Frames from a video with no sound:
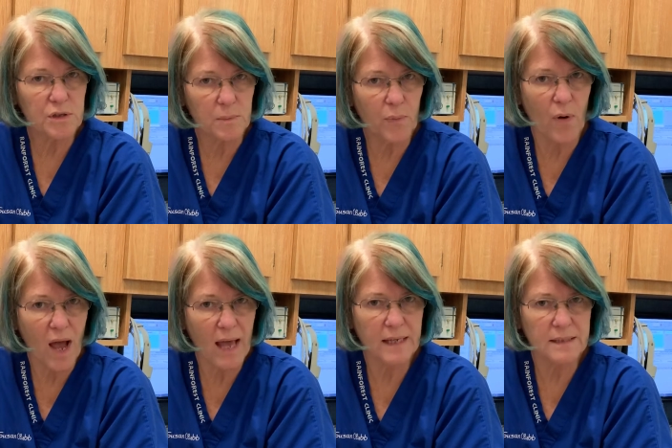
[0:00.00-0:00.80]
the
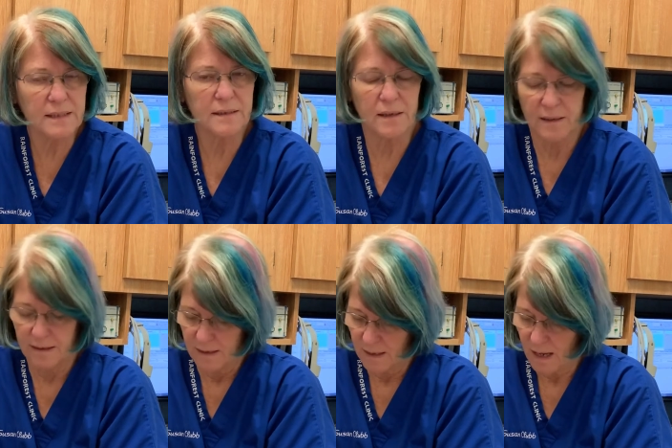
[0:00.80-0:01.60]
price.
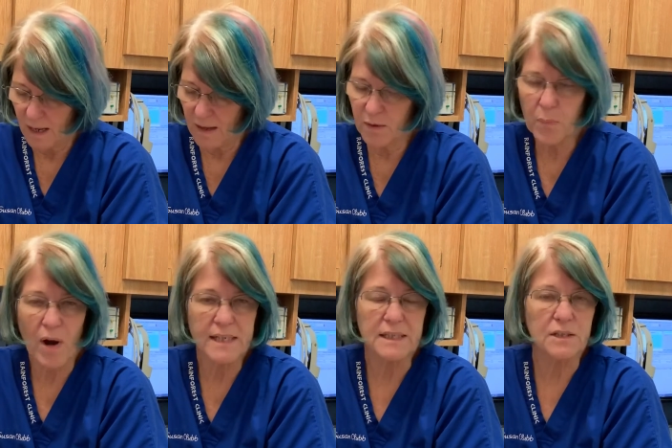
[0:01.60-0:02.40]
Uh, the
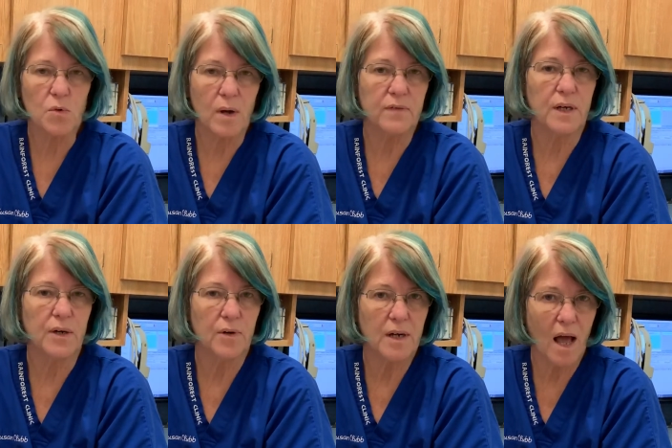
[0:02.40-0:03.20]
price is
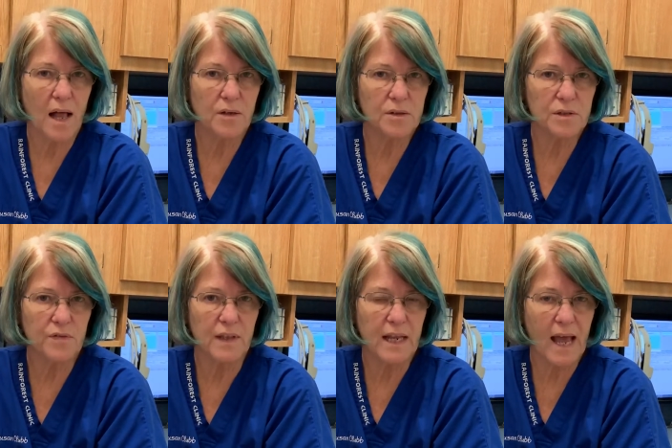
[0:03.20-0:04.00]
$1,200
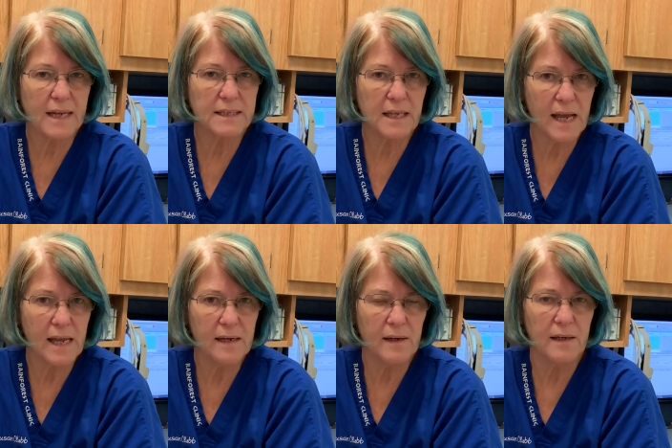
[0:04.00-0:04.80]
for the CAT
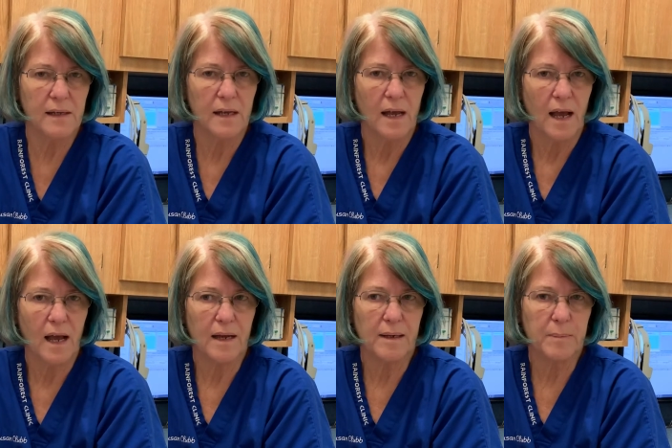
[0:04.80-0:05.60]
scan.
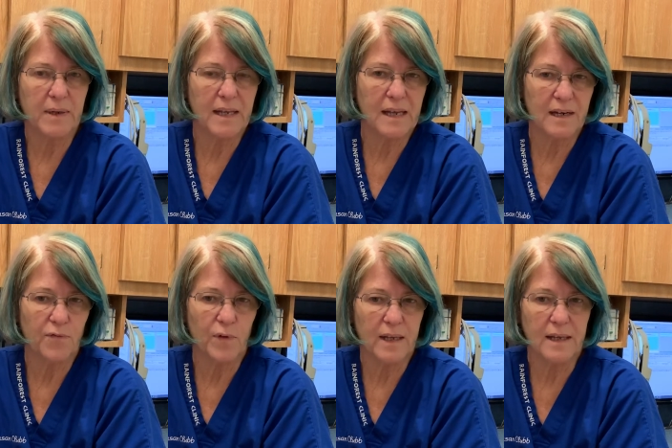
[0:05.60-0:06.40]
Uh, but again,
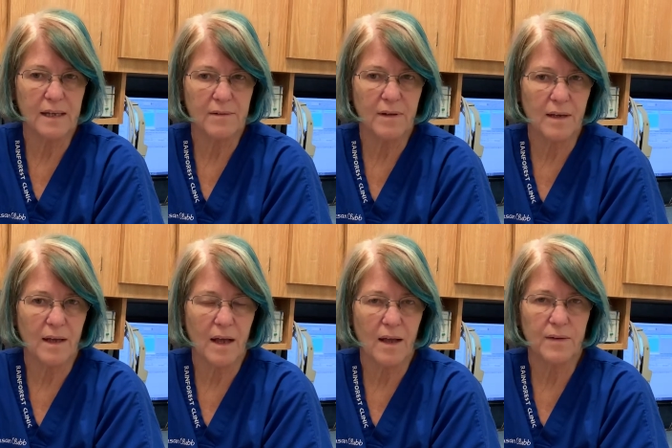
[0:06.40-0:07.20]
if we get
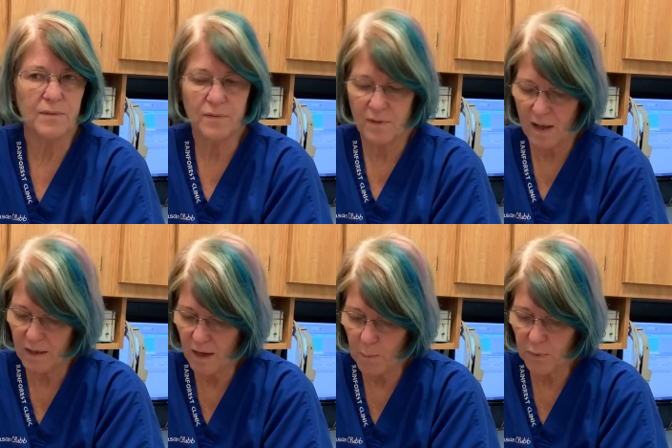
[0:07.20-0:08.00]
uh, a
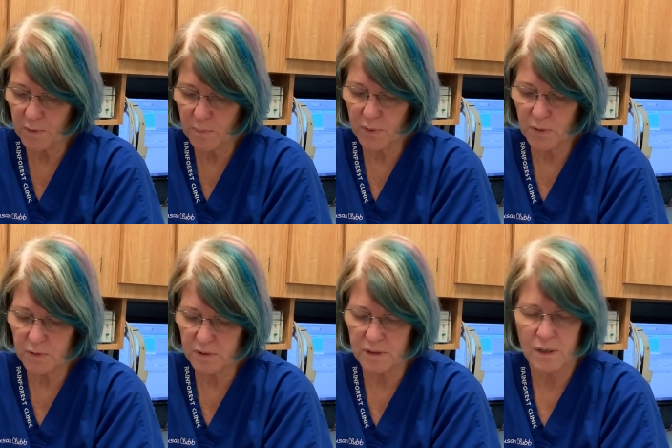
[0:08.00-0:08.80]
number of
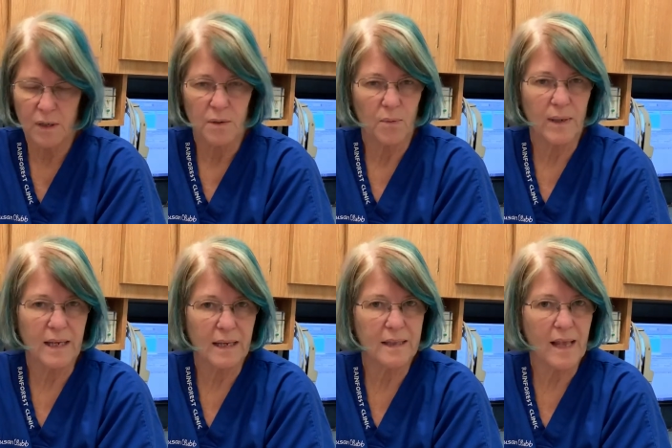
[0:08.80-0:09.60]
birds, we
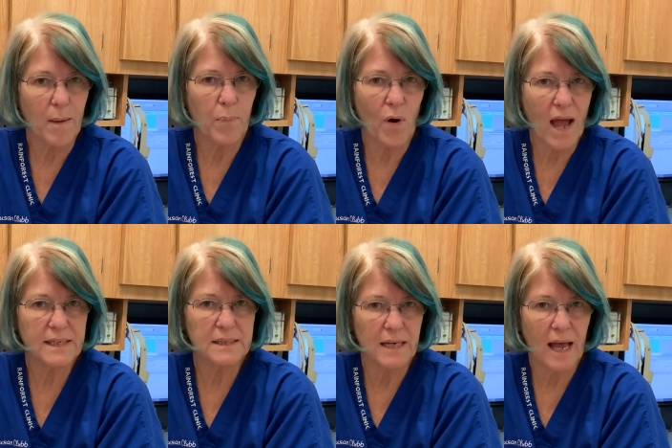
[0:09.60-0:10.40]
can get that
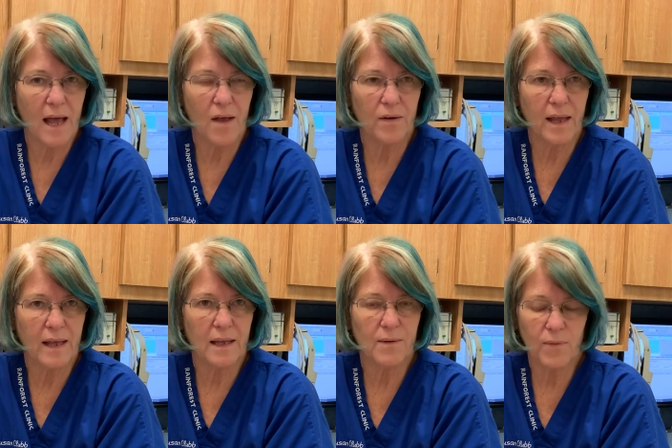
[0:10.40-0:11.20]
price down
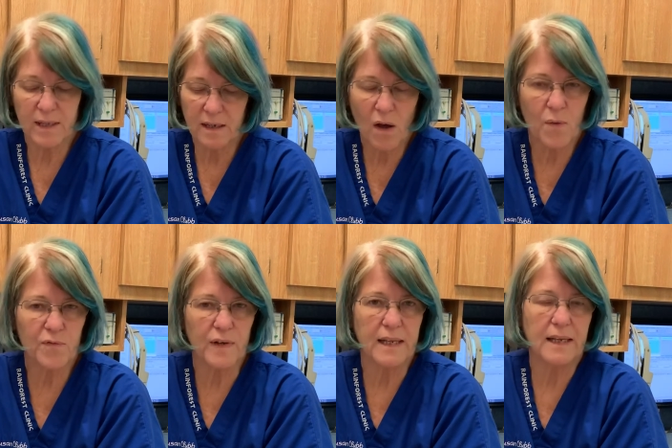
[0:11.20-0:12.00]
and we can
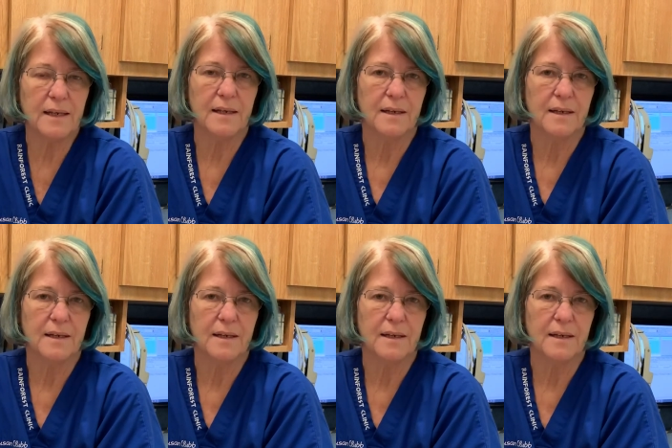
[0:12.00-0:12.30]
hopefully